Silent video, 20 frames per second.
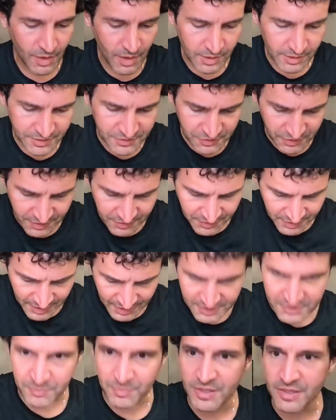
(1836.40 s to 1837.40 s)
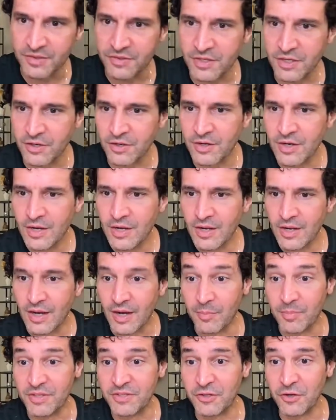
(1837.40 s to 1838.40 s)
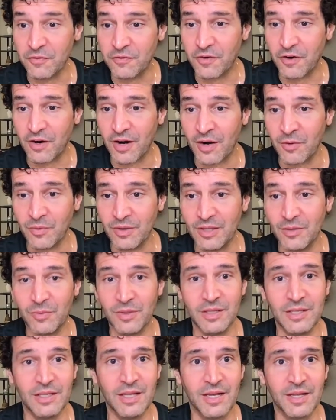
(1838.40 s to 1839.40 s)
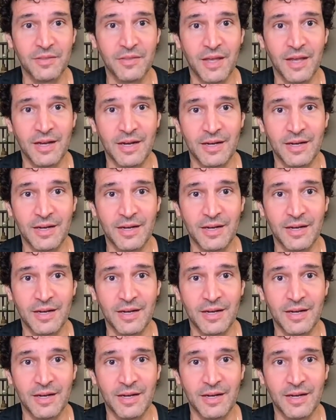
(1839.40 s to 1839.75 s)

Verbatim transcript: Let's look at the next piece here. But so far, I really, really like that.